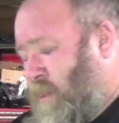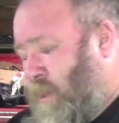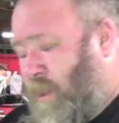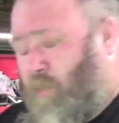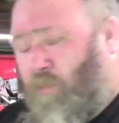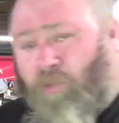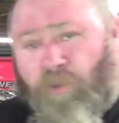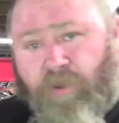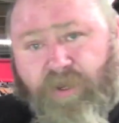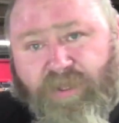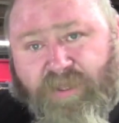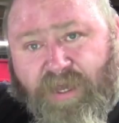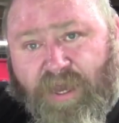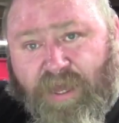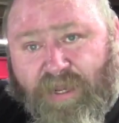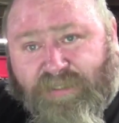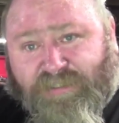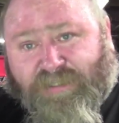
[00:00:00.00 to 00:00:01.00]
oh, look at
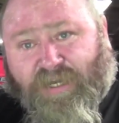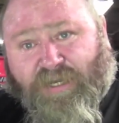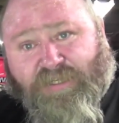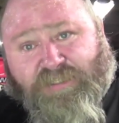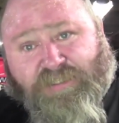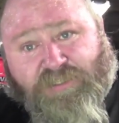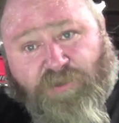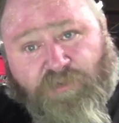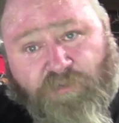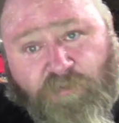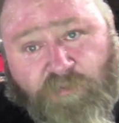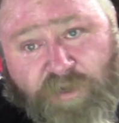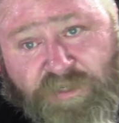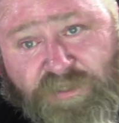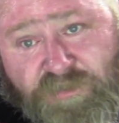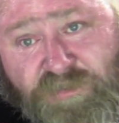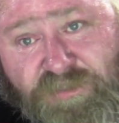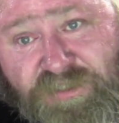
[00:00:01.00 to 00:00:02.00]
that. That's nice. It's a
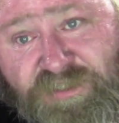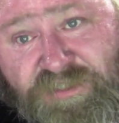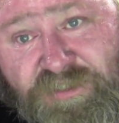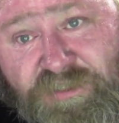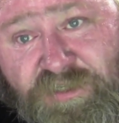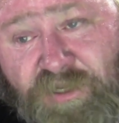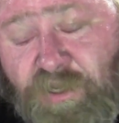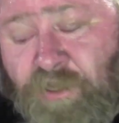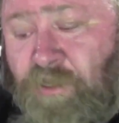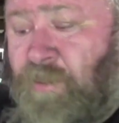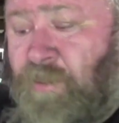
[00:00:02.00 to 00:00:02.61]
Richardson